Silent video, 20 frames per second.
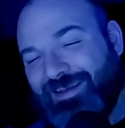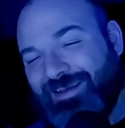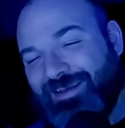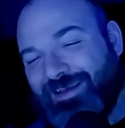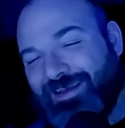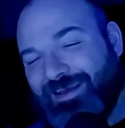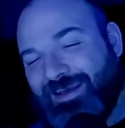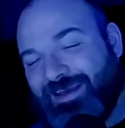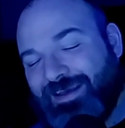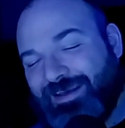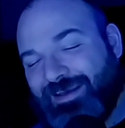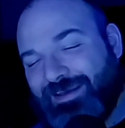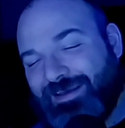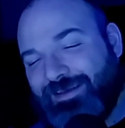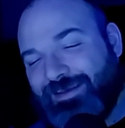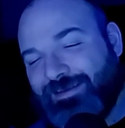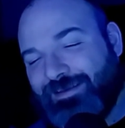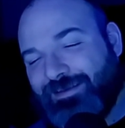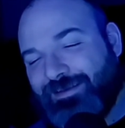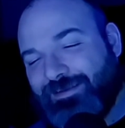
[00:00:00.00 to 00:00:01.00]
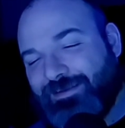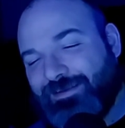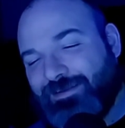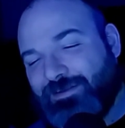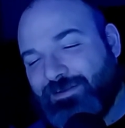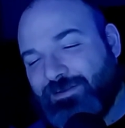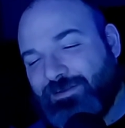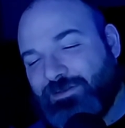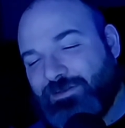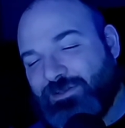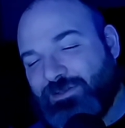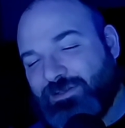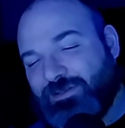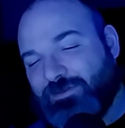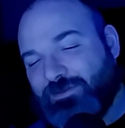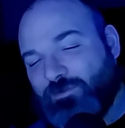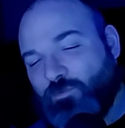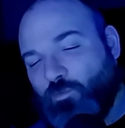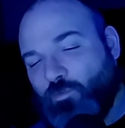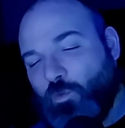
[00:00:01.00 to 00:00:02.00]
I
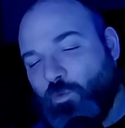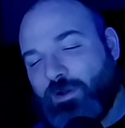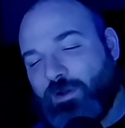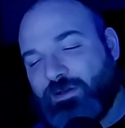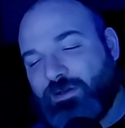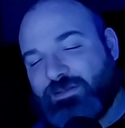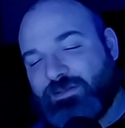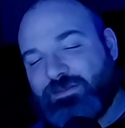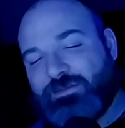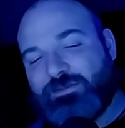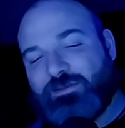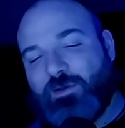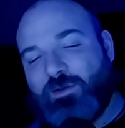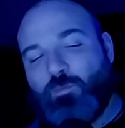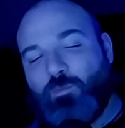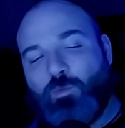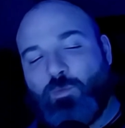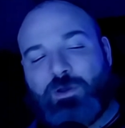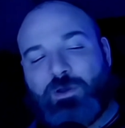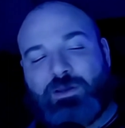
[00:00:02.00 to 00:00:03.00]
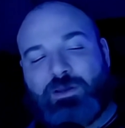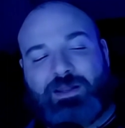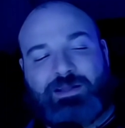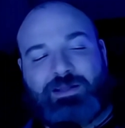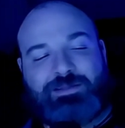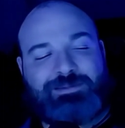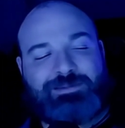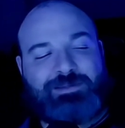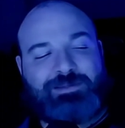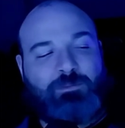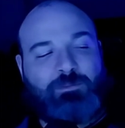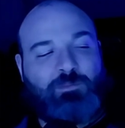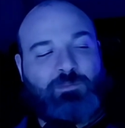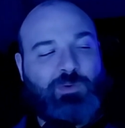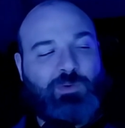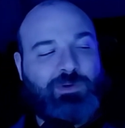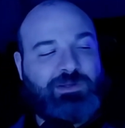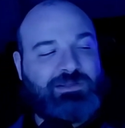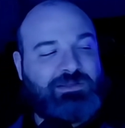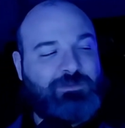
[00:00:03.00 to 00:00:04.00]
just wanted someone at some
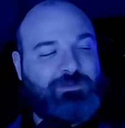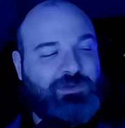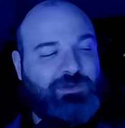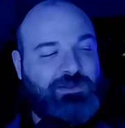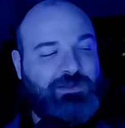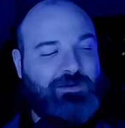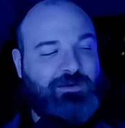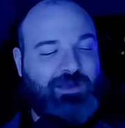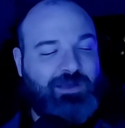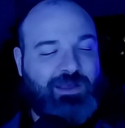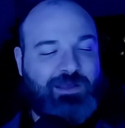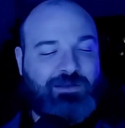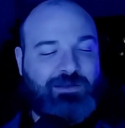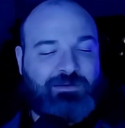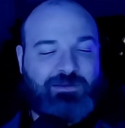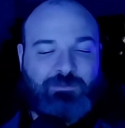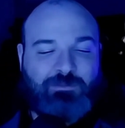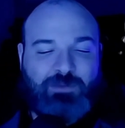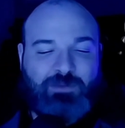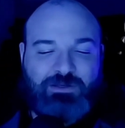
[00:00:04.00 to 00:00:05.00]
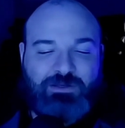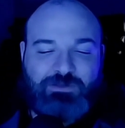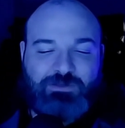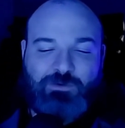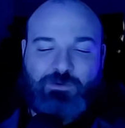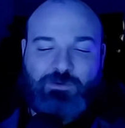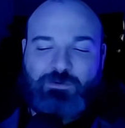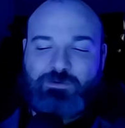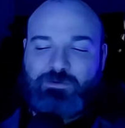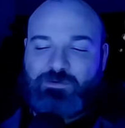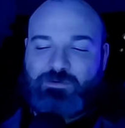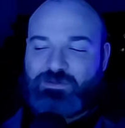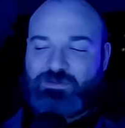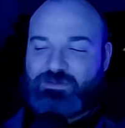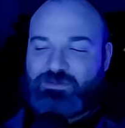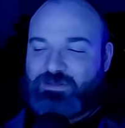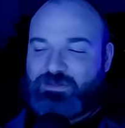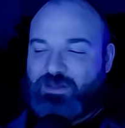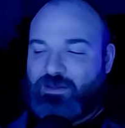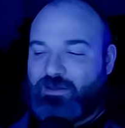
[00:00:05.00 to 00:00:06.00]
point to put their hand on my shoulder and
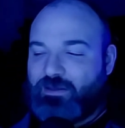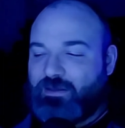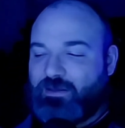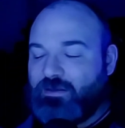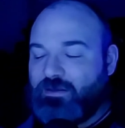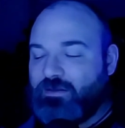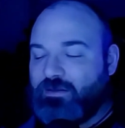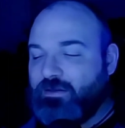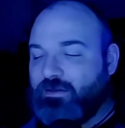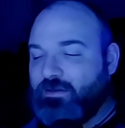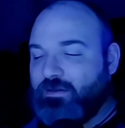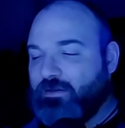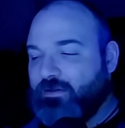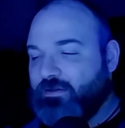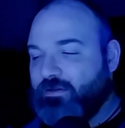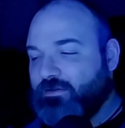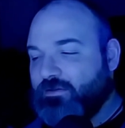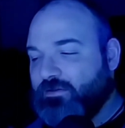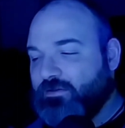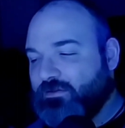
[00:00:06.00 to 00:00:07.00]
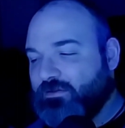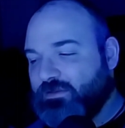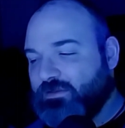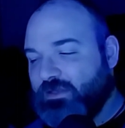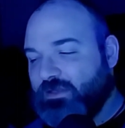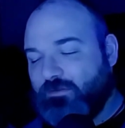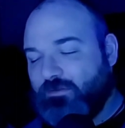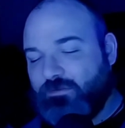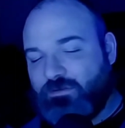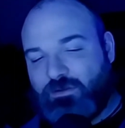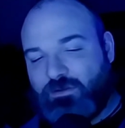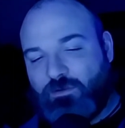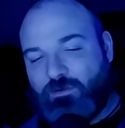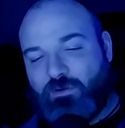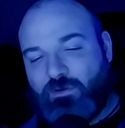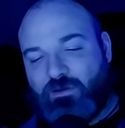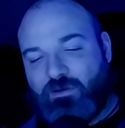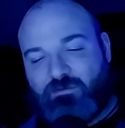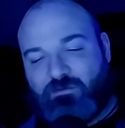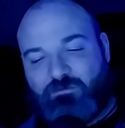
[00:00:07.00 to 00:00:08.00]
say, "Steven, you
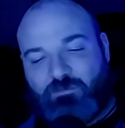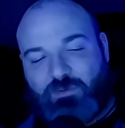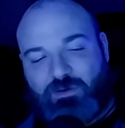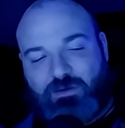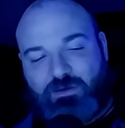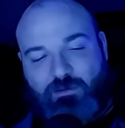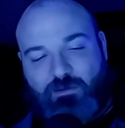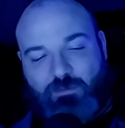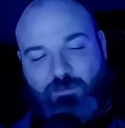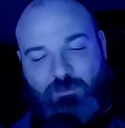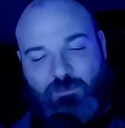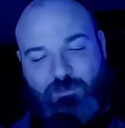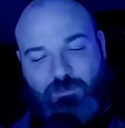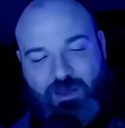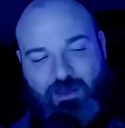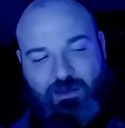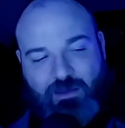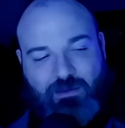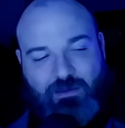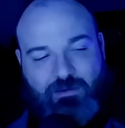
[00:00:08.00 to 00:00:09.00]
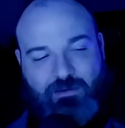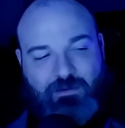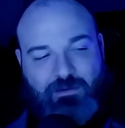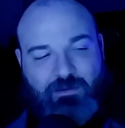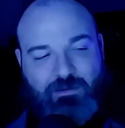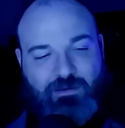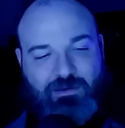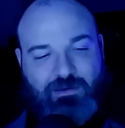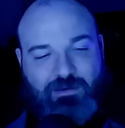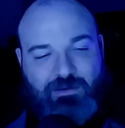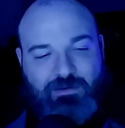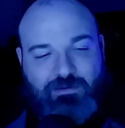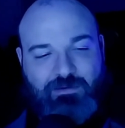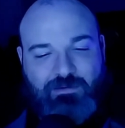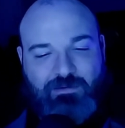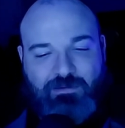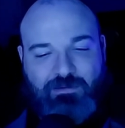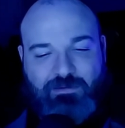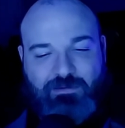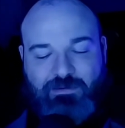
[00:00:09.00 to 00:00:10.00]
have become a man," and
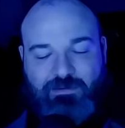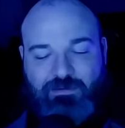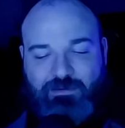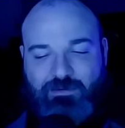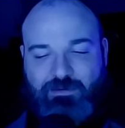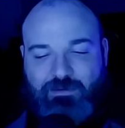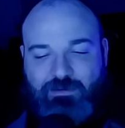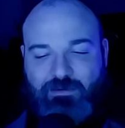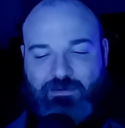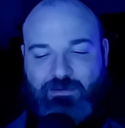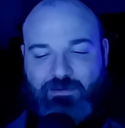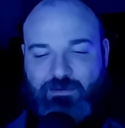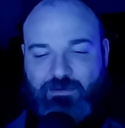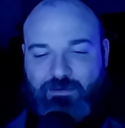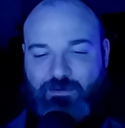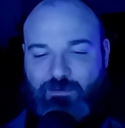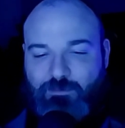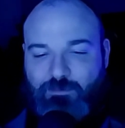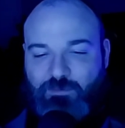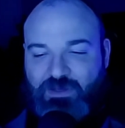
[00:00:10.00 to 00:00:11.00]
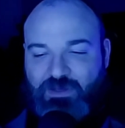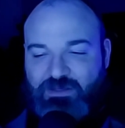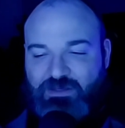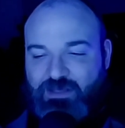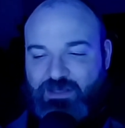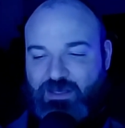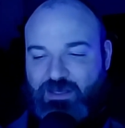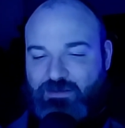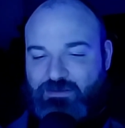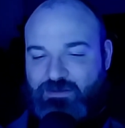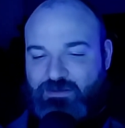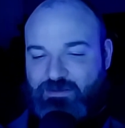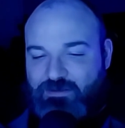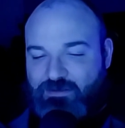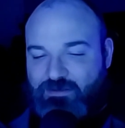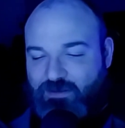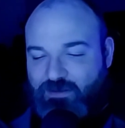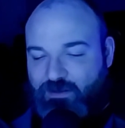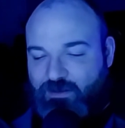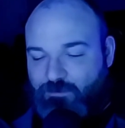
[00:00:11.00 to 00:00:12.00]
my dad didn't
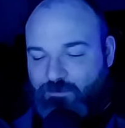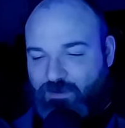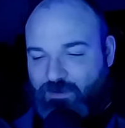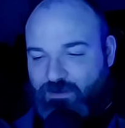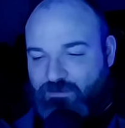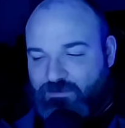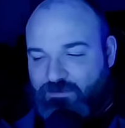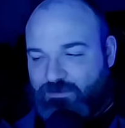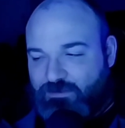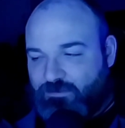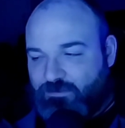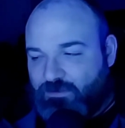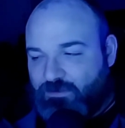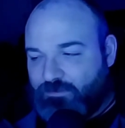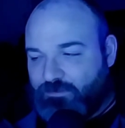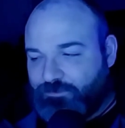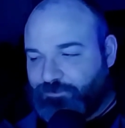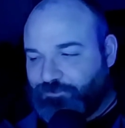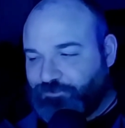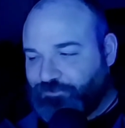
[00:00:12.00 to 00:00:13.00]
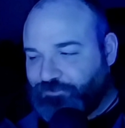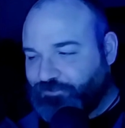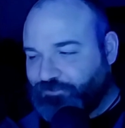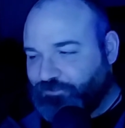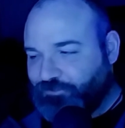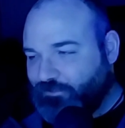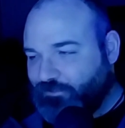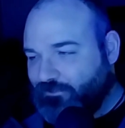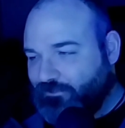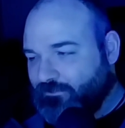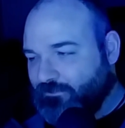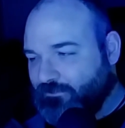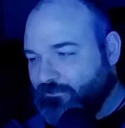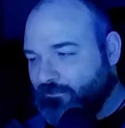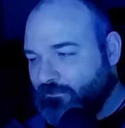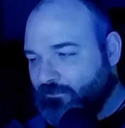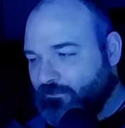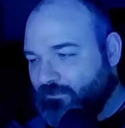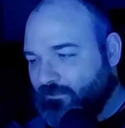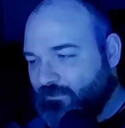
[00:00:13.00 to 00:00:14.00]
get around to it
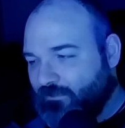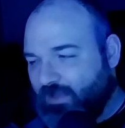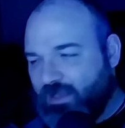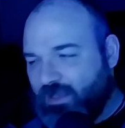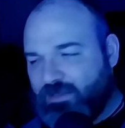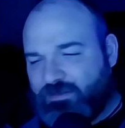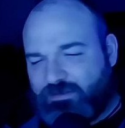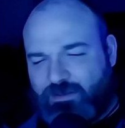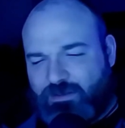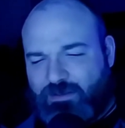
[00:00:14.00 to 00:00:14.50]
in